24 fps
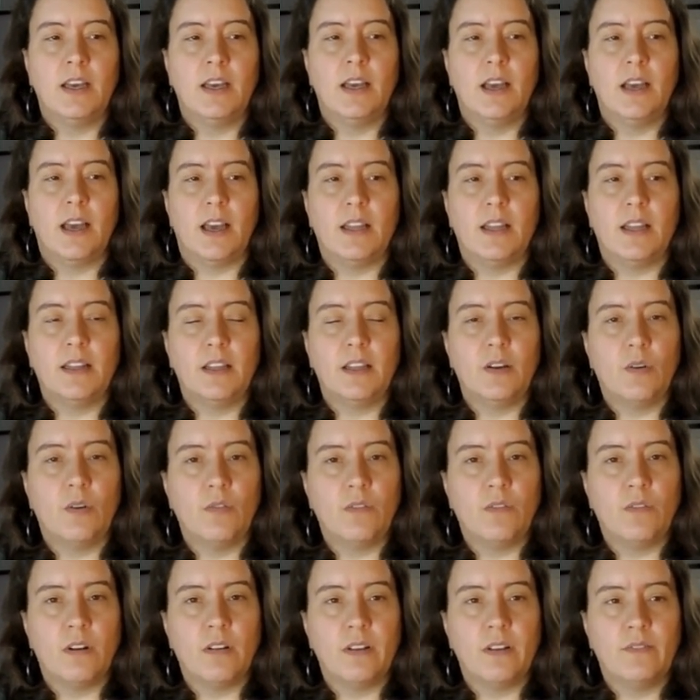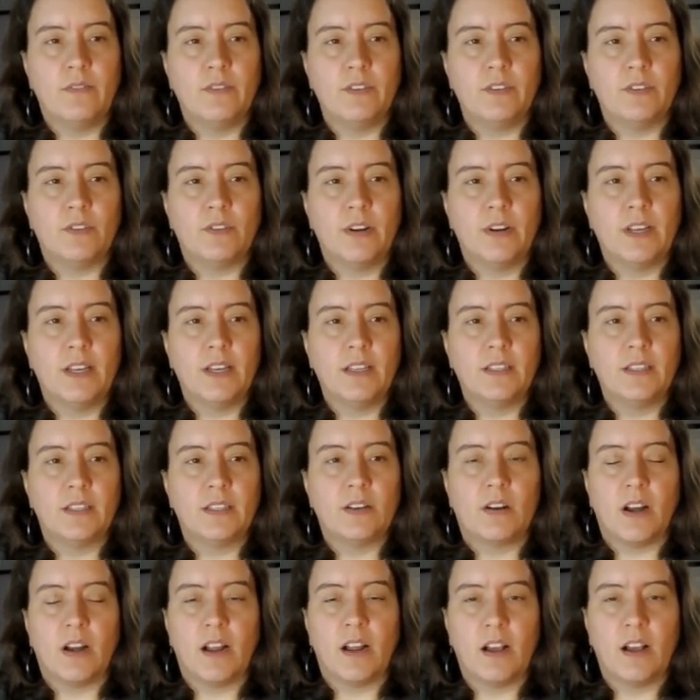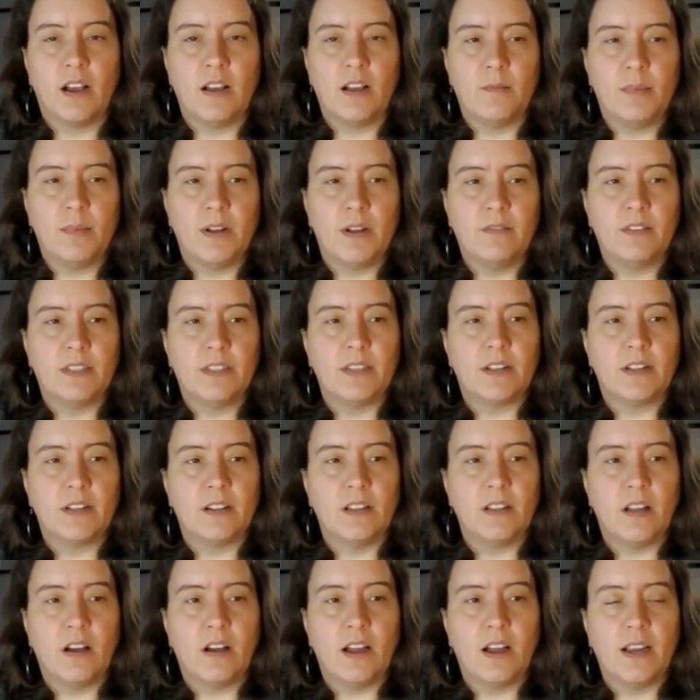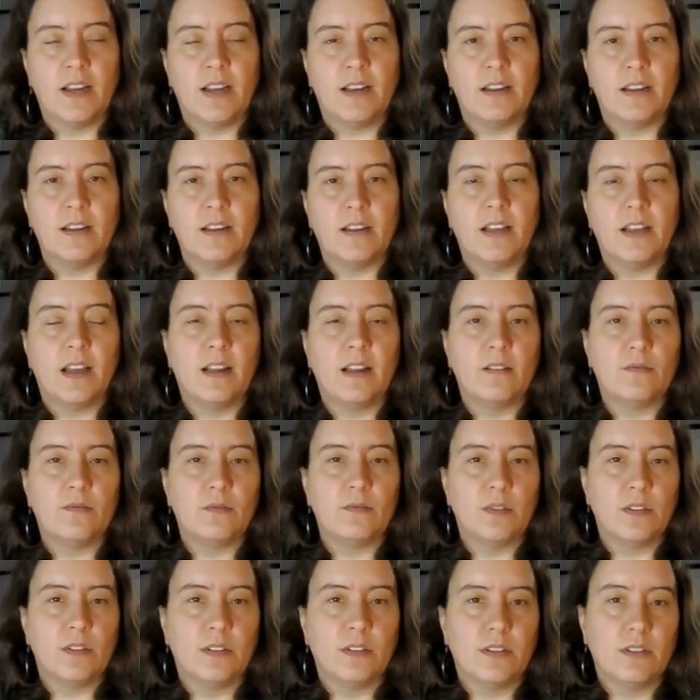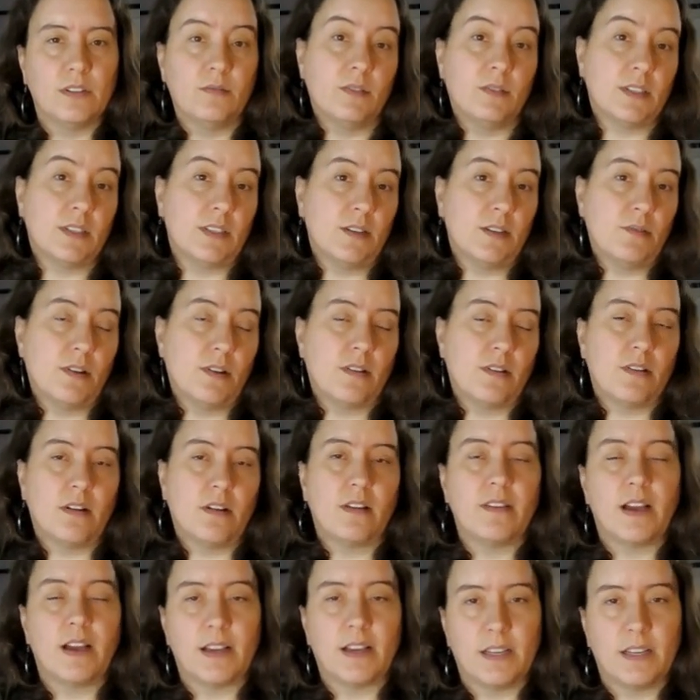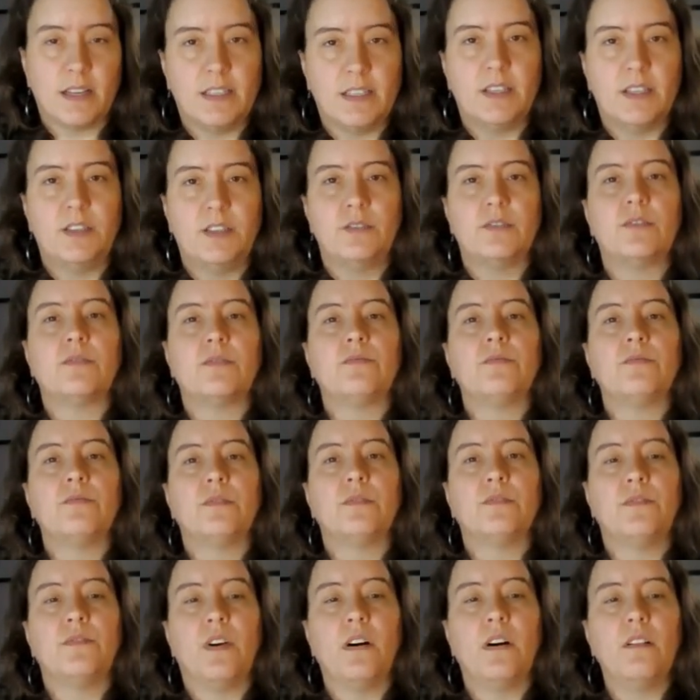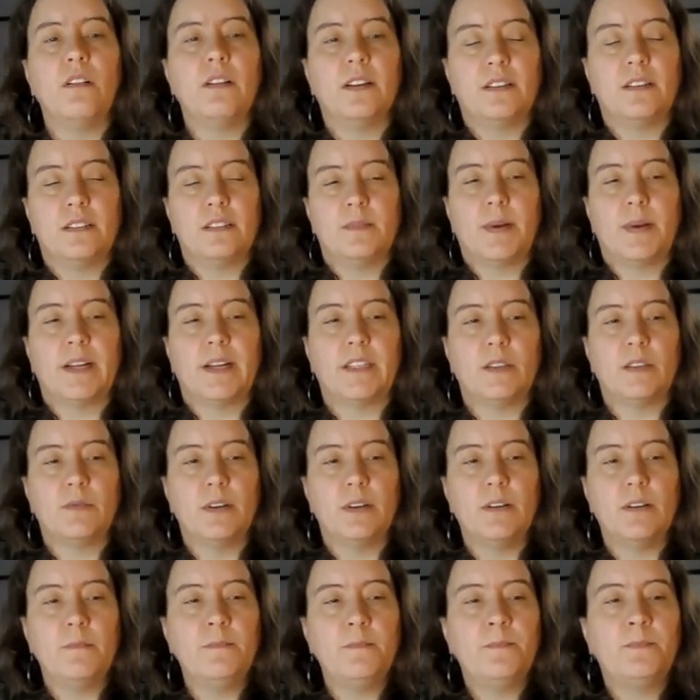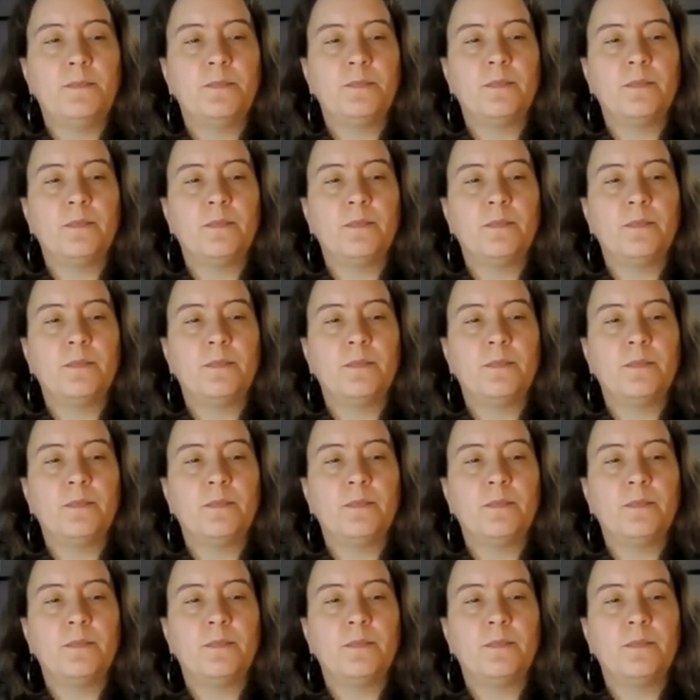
And the overall inventory is starting a bit of a decline, and we'll see whether or not that continues through the fall. I expect it will.